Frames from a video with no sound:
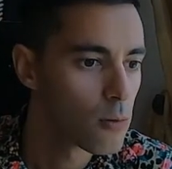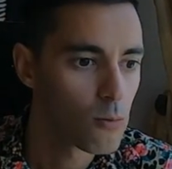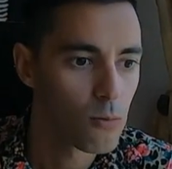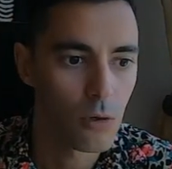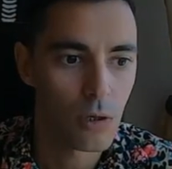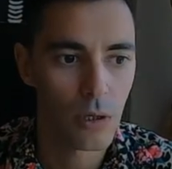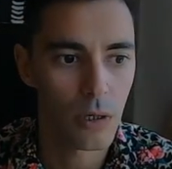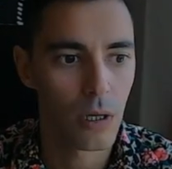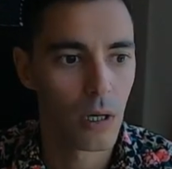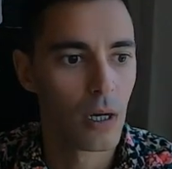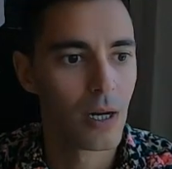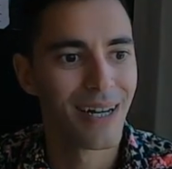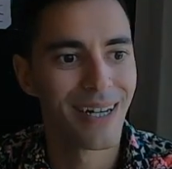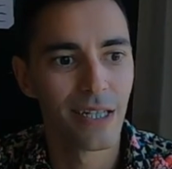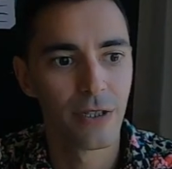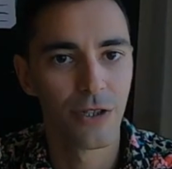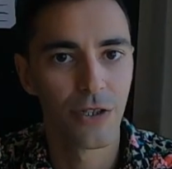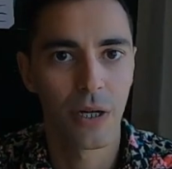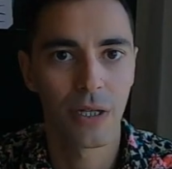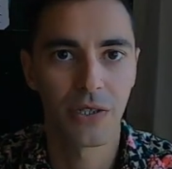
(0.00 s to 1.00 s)
We're
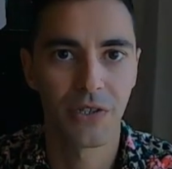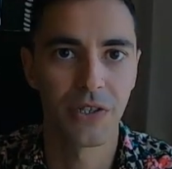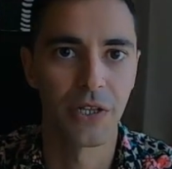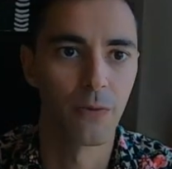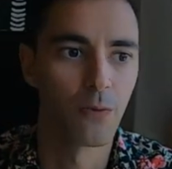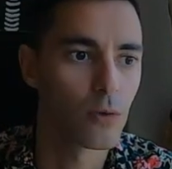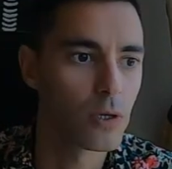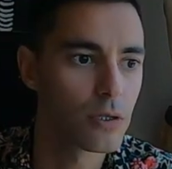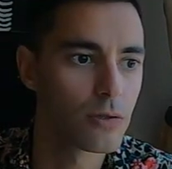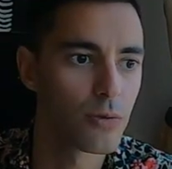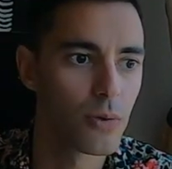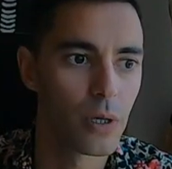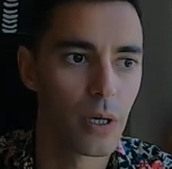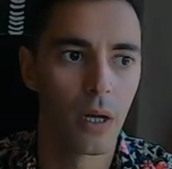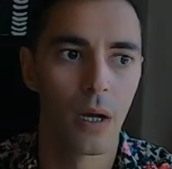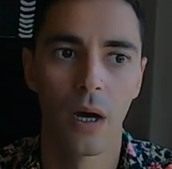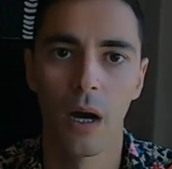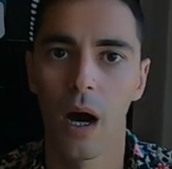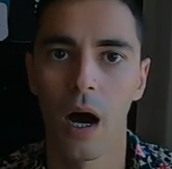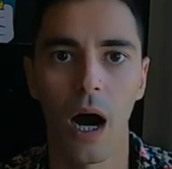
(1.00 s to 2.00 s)
adjusting. We're
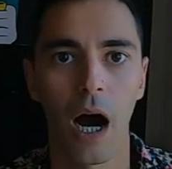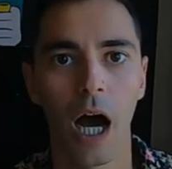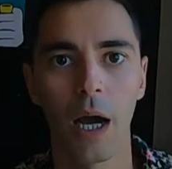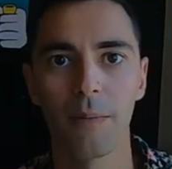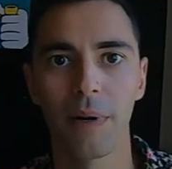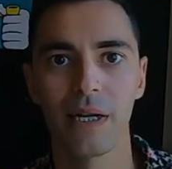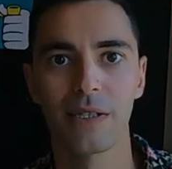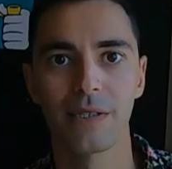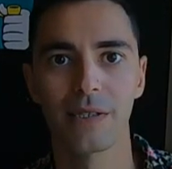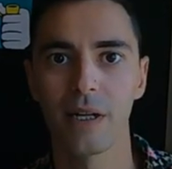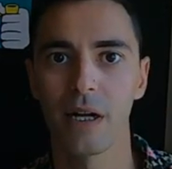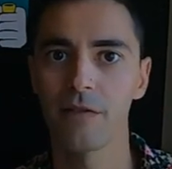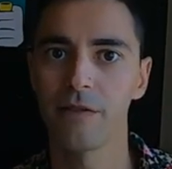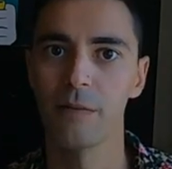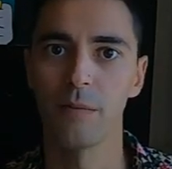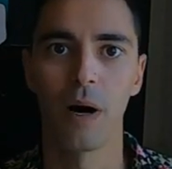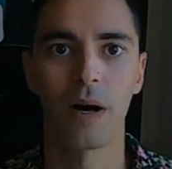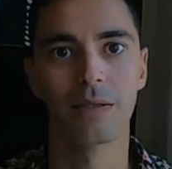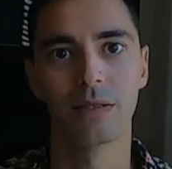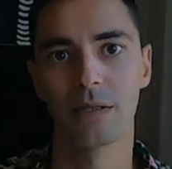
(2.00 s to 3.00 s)
tweaking. I myself
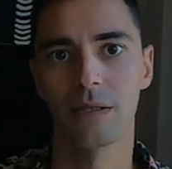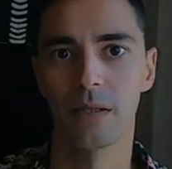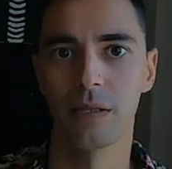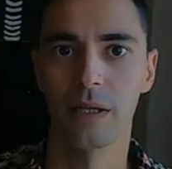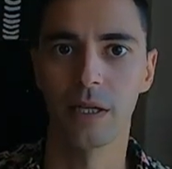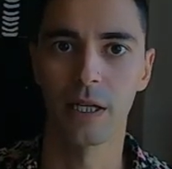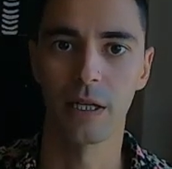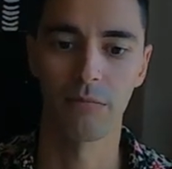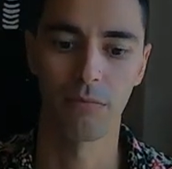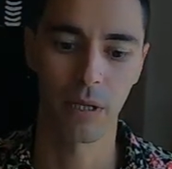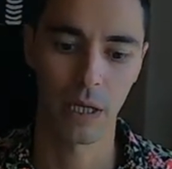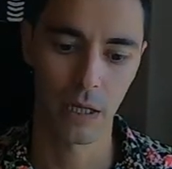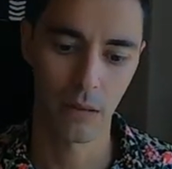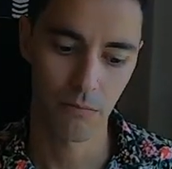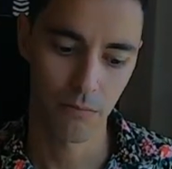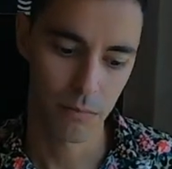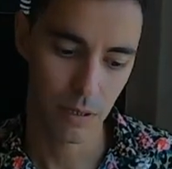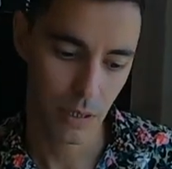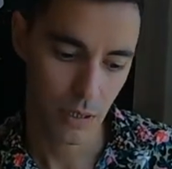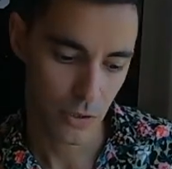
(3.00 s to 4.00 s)
am oscillating,
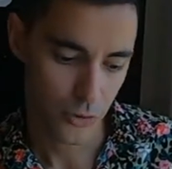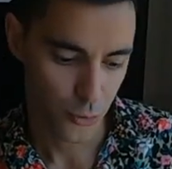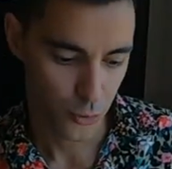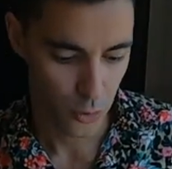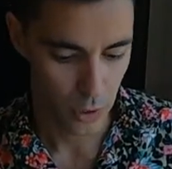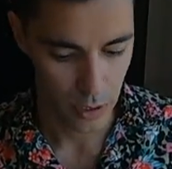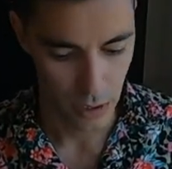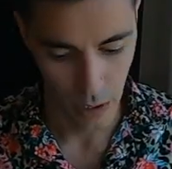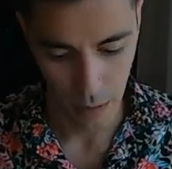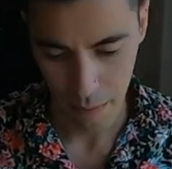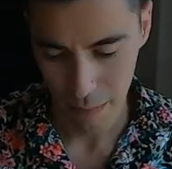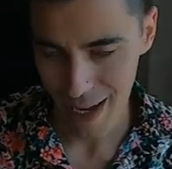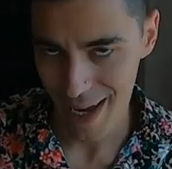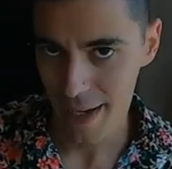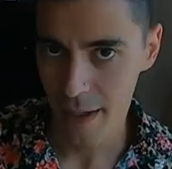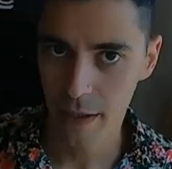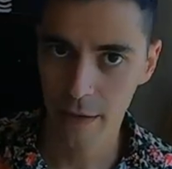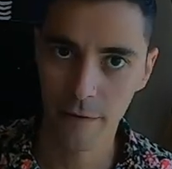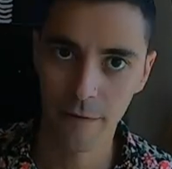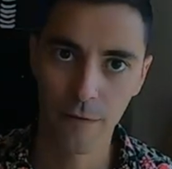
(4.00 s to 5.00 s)
baby, swinging
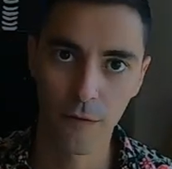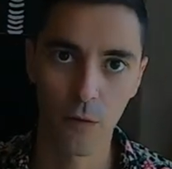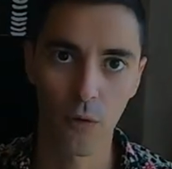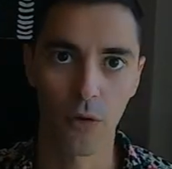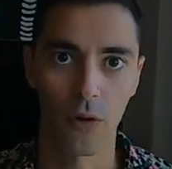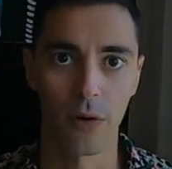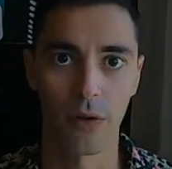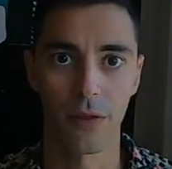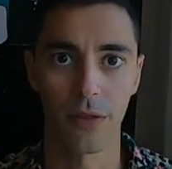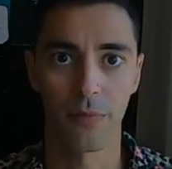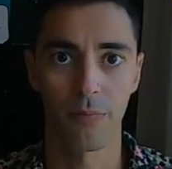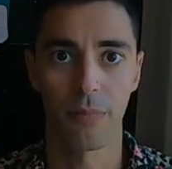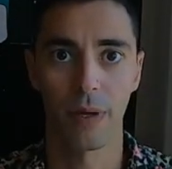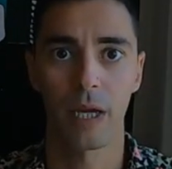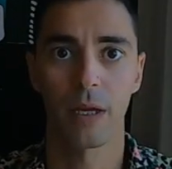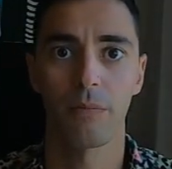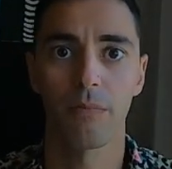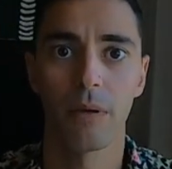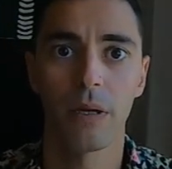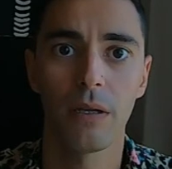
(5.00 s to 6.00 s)
back and forth,
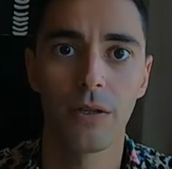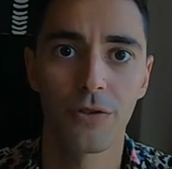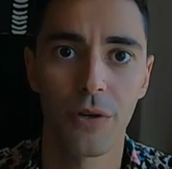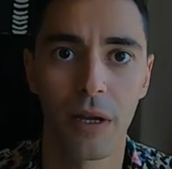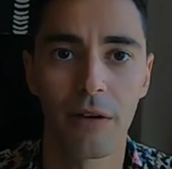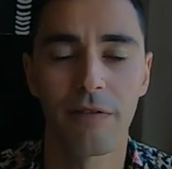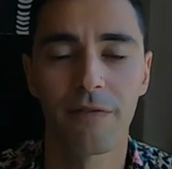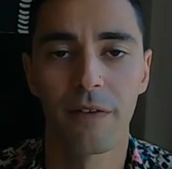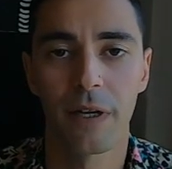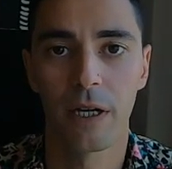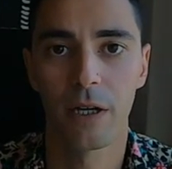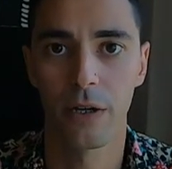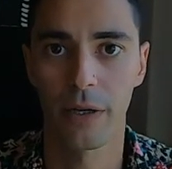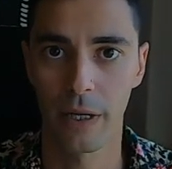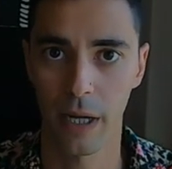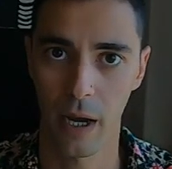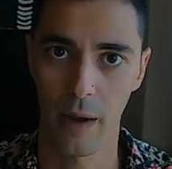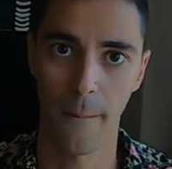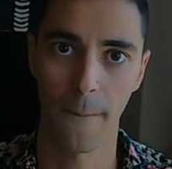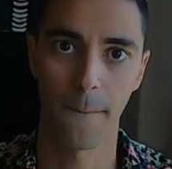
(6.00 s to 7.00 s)
baby, trying to figure
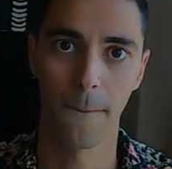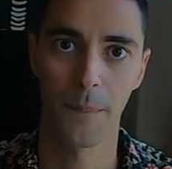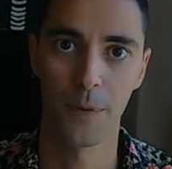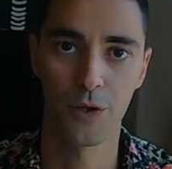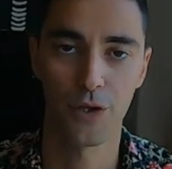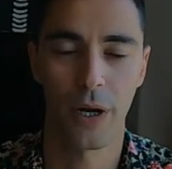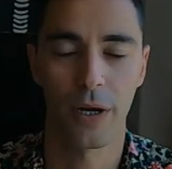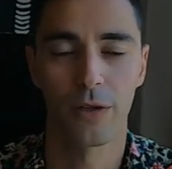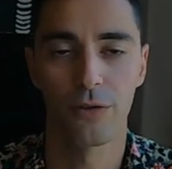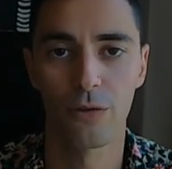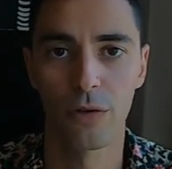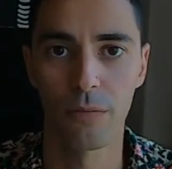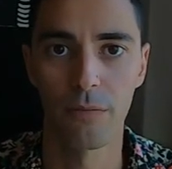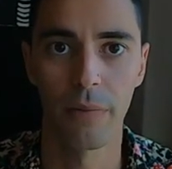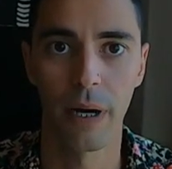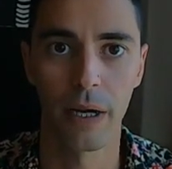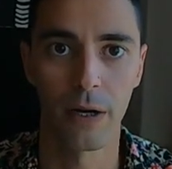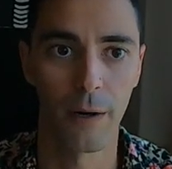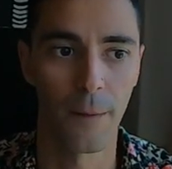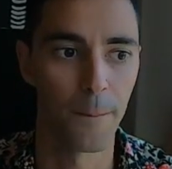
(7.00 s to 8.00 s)
it out, trying to do it
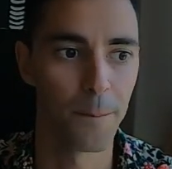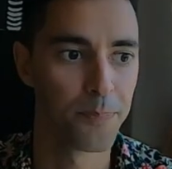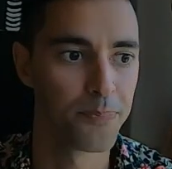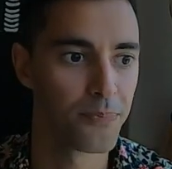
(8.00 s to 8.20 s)
better.